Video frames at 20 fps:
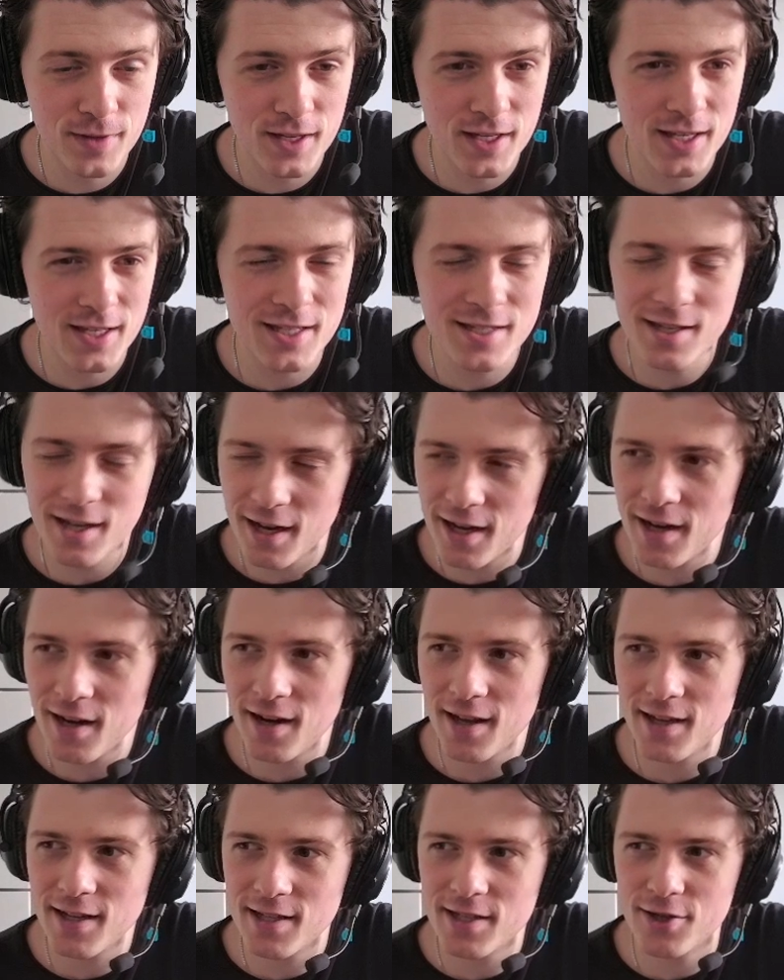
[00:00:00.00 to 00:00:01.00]
He's kind of
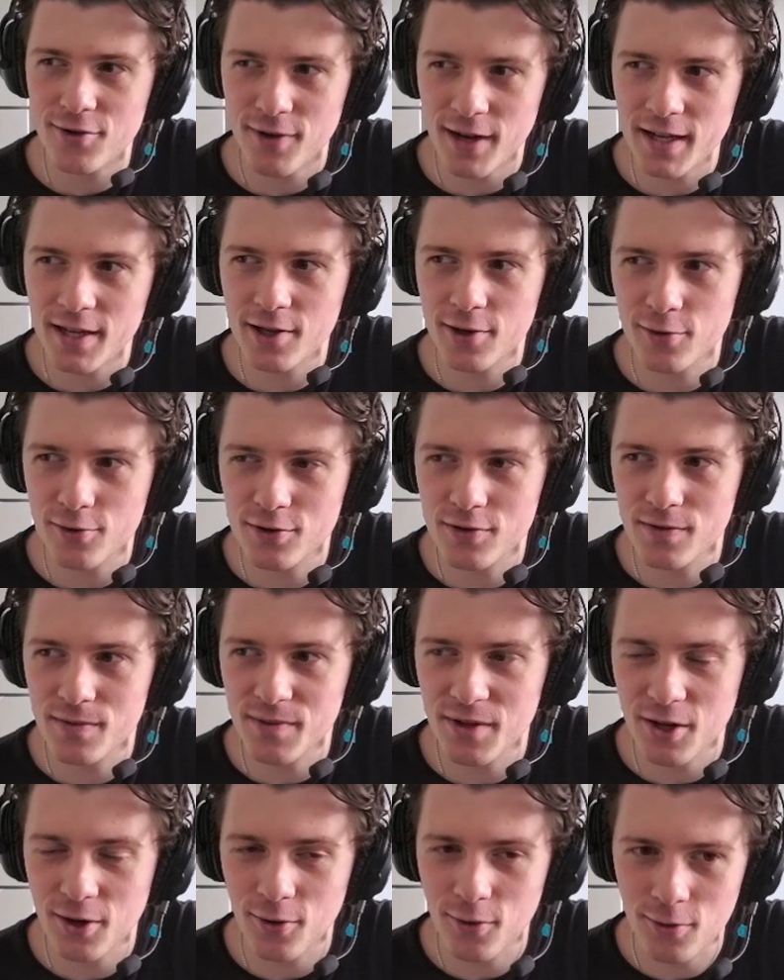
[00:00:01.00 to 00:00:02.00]
like a Seregios from
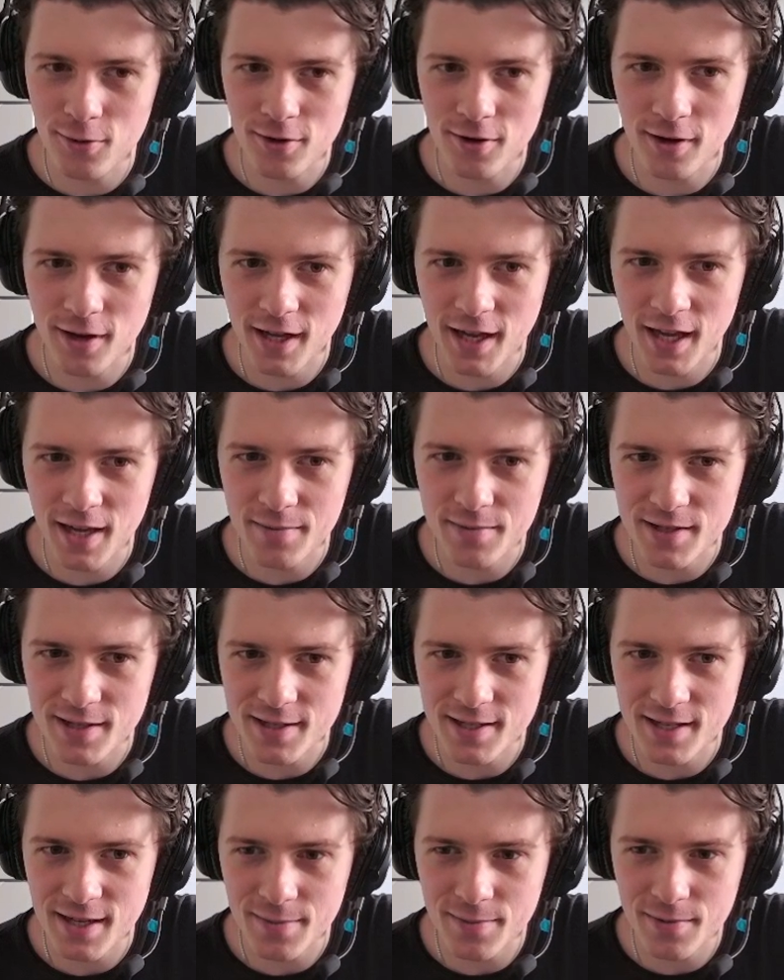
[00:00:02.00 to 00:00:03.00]
the older games,
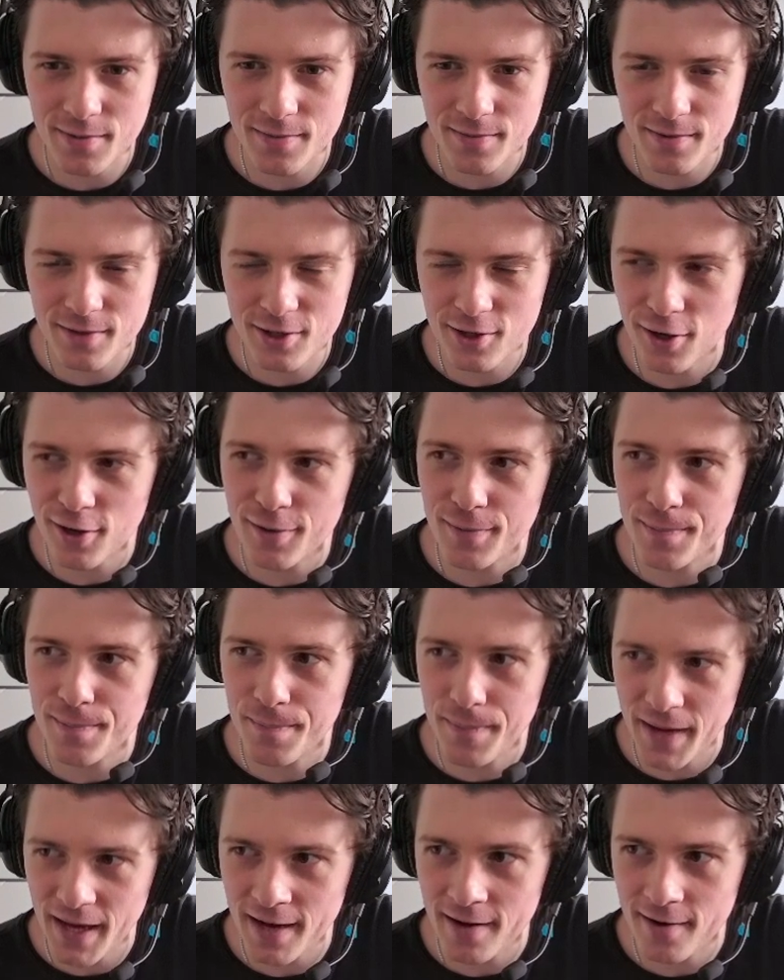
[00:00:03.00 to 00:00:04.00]
except done
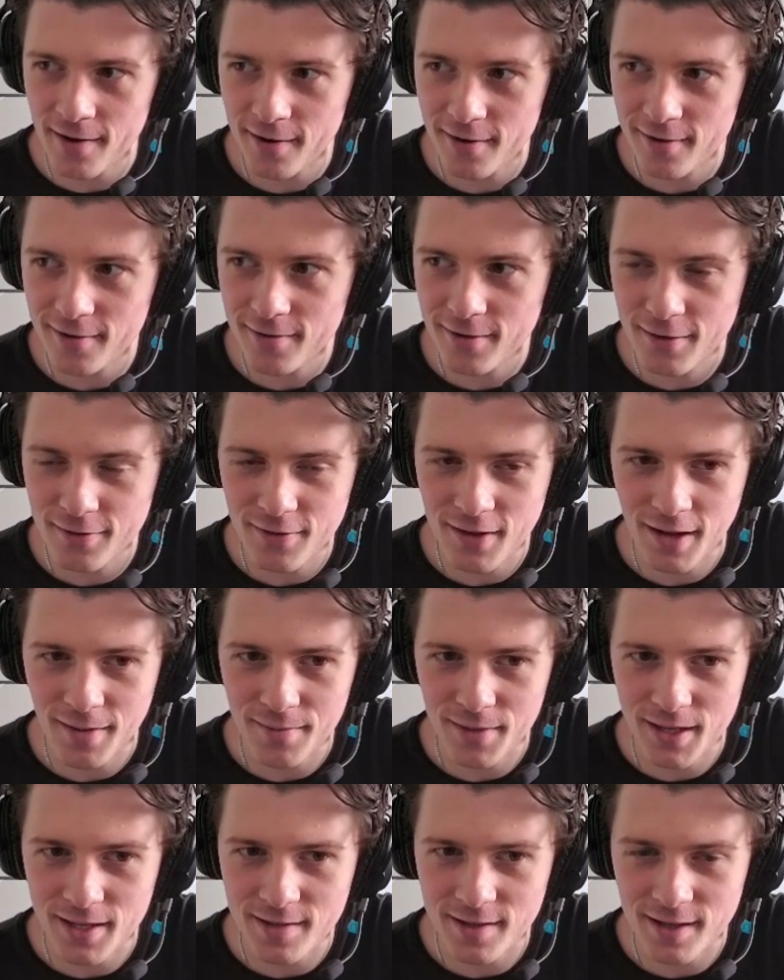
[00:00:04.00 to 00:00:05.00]
better. That
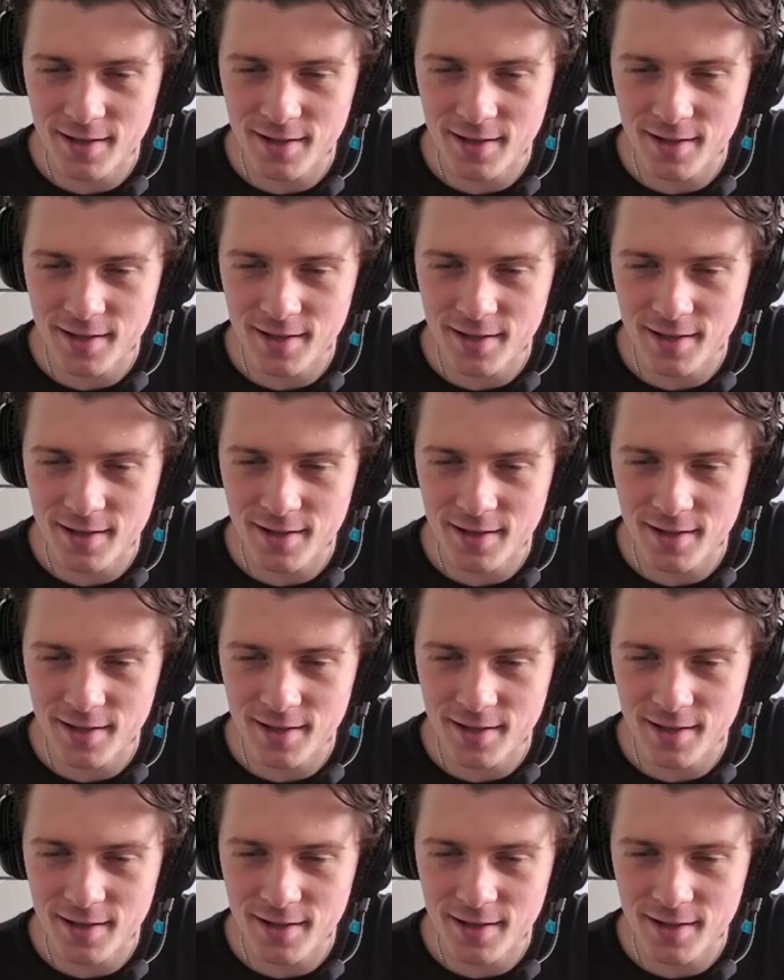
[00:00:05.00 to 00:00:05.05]
makes sense.